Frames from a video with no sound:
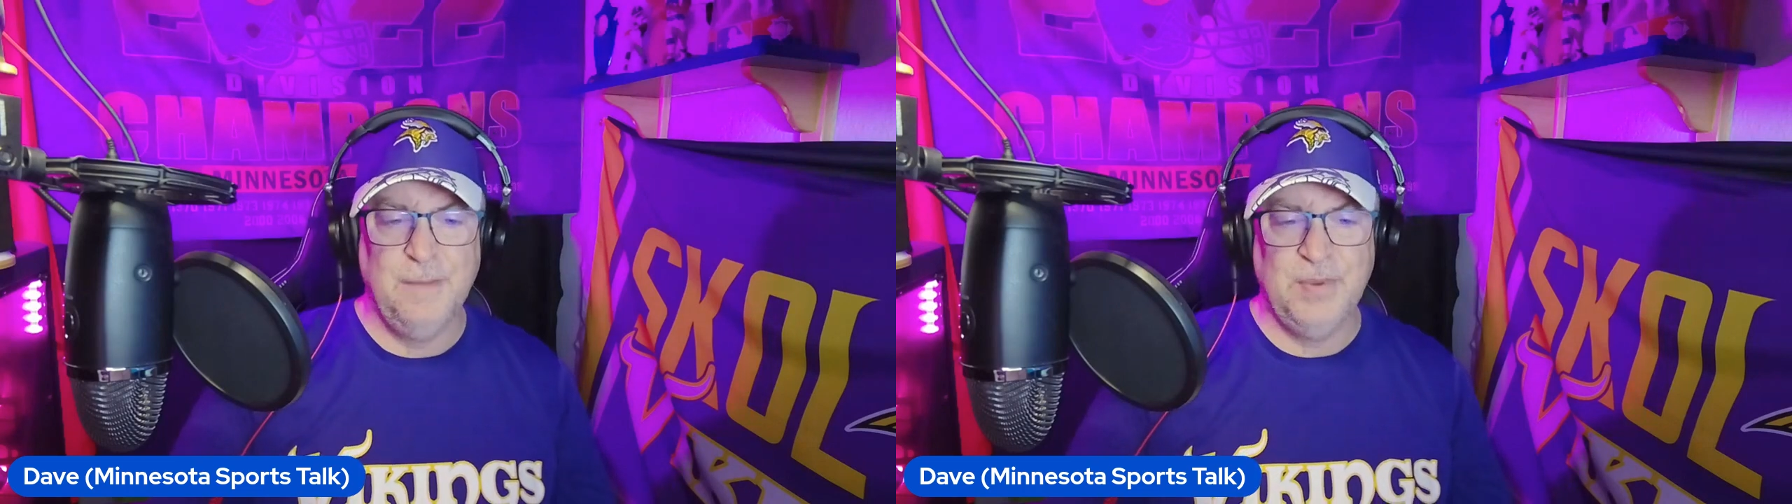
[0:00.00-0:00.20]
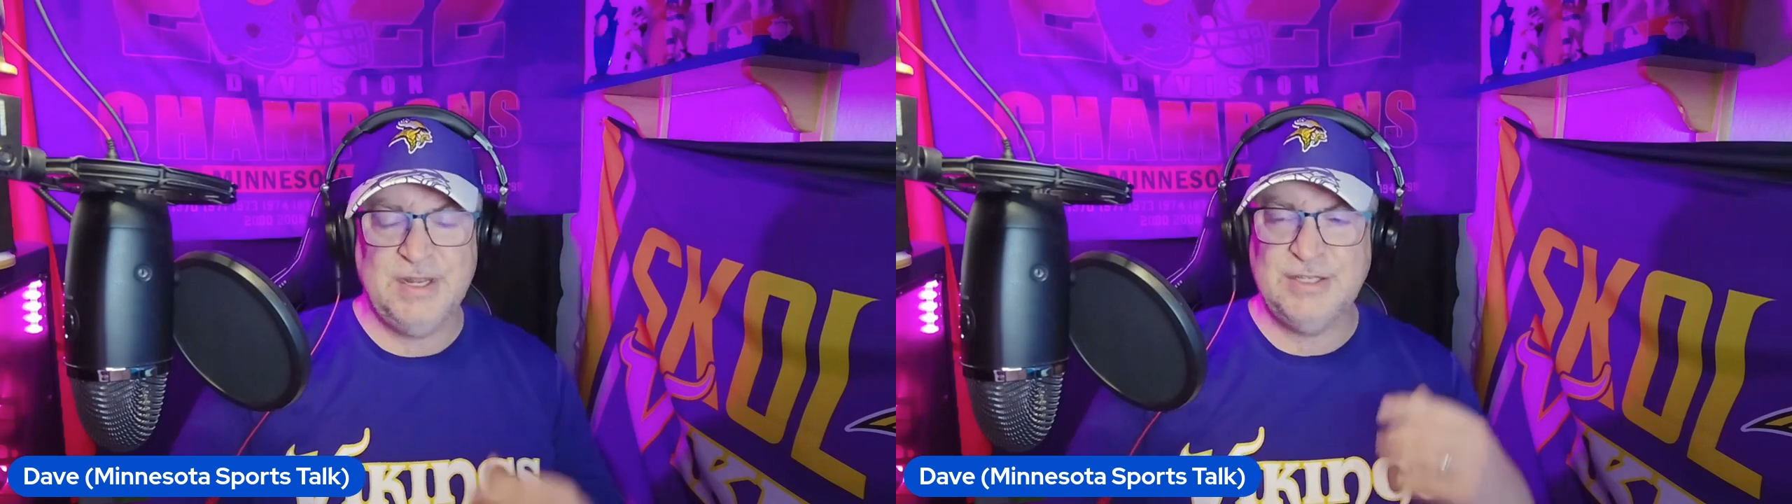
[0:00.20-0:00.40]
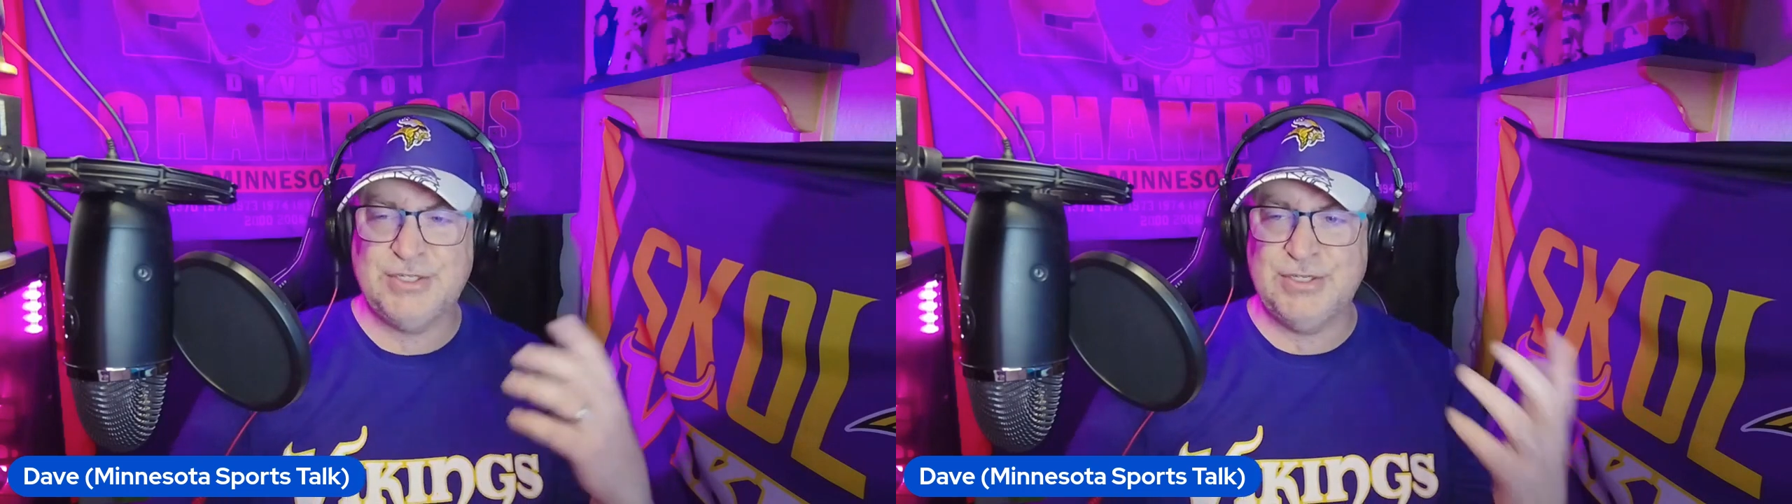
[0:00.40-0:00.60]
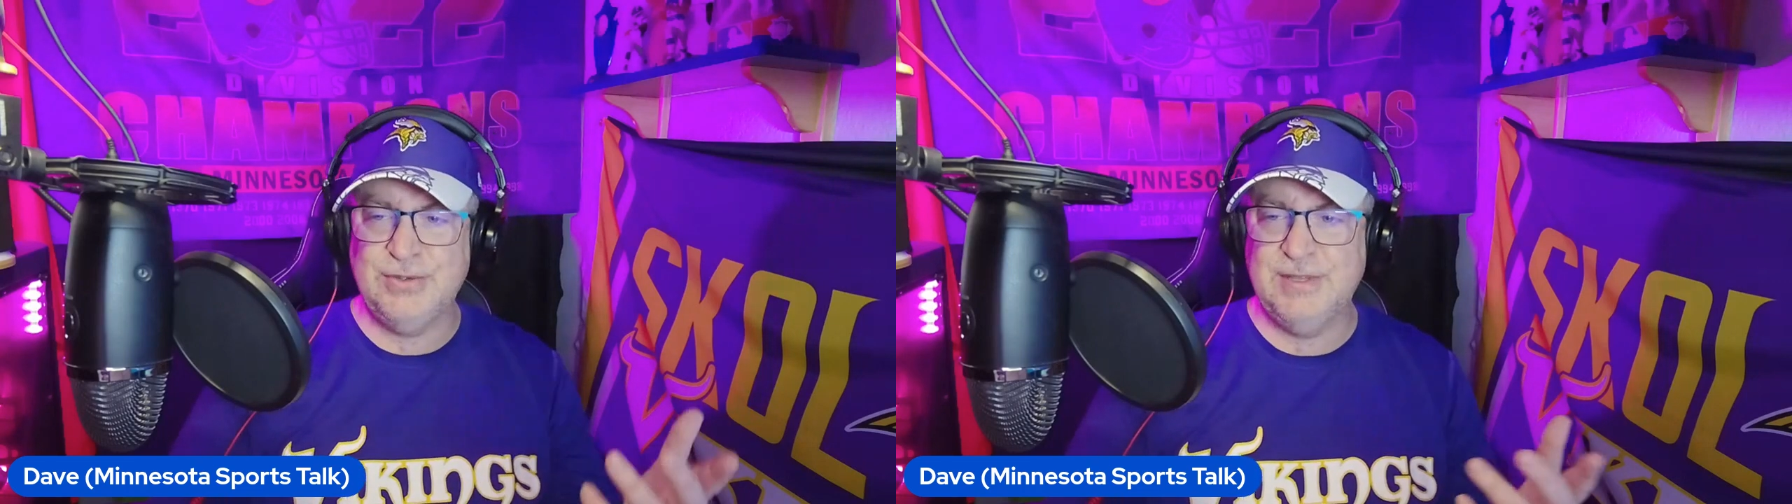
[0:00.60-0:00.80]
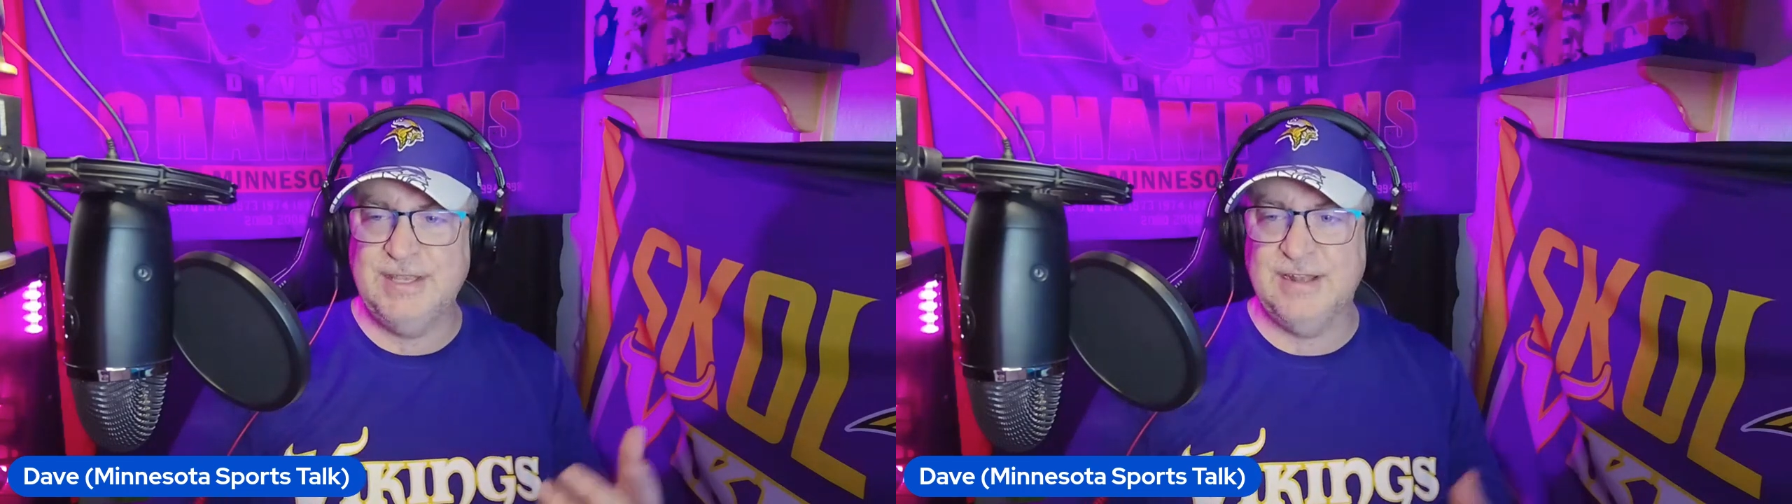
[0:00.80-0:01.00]
but he
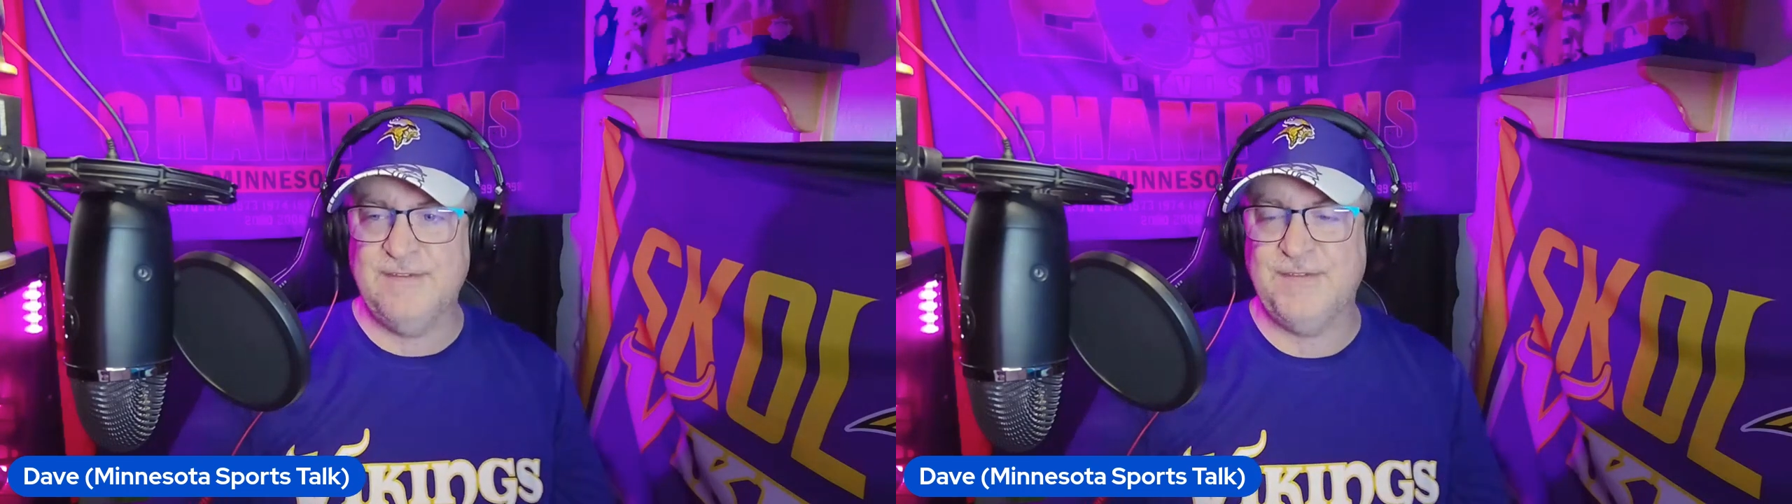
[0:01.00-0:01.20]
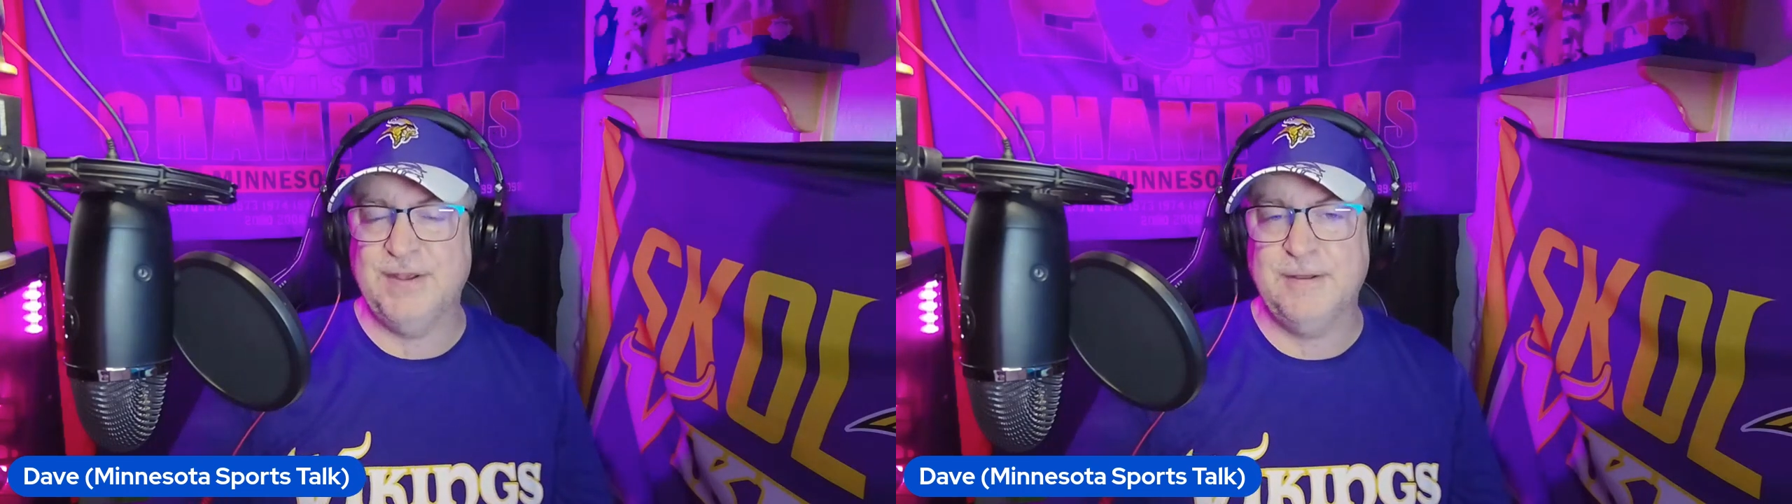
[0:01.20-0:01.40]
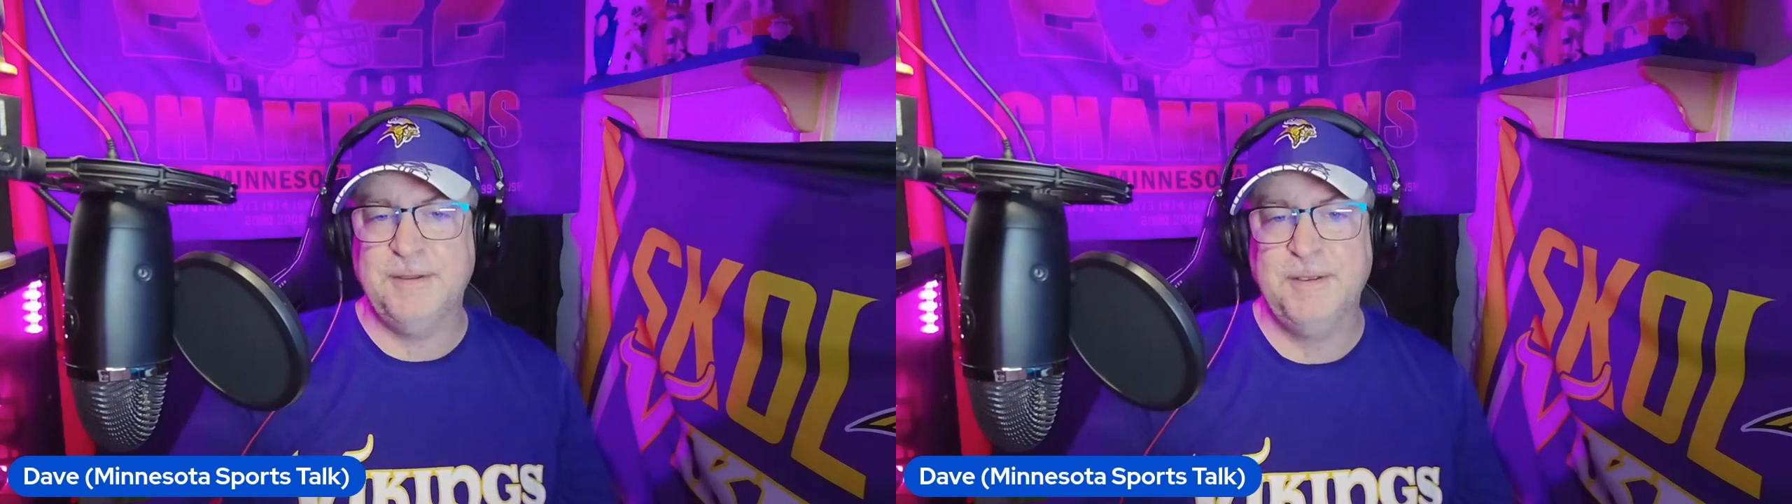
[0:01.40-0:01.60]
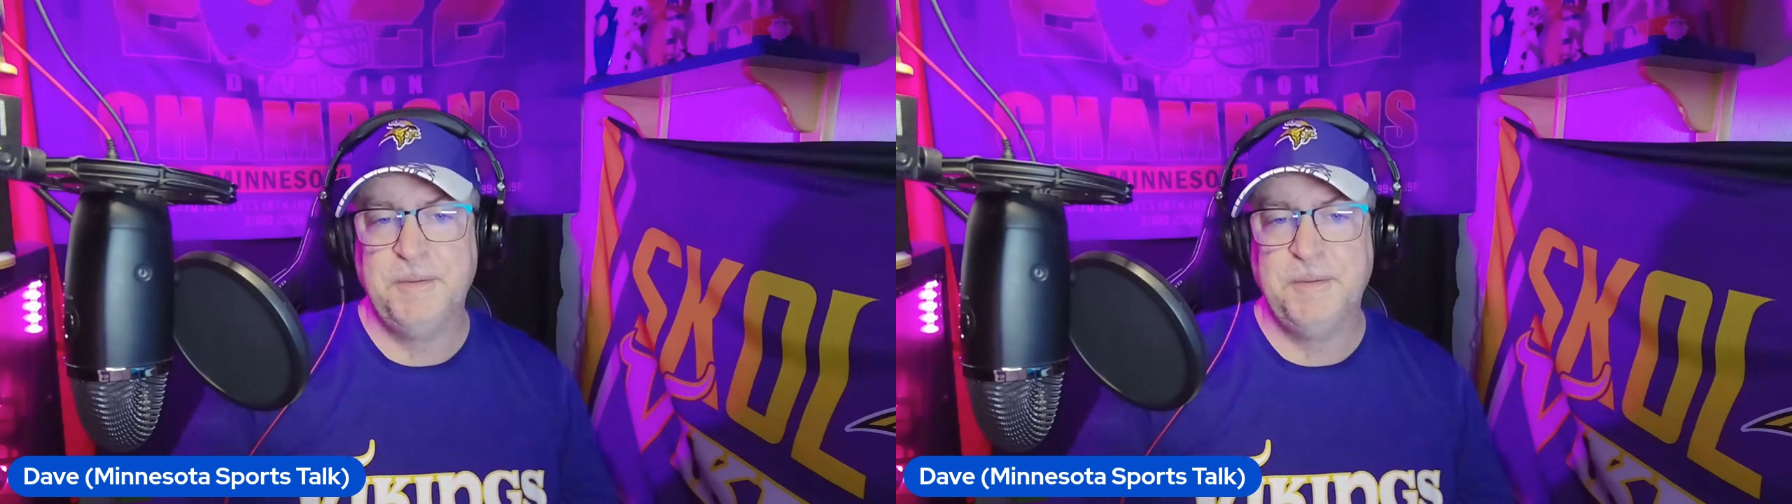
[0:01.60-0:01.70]
sued the NFL.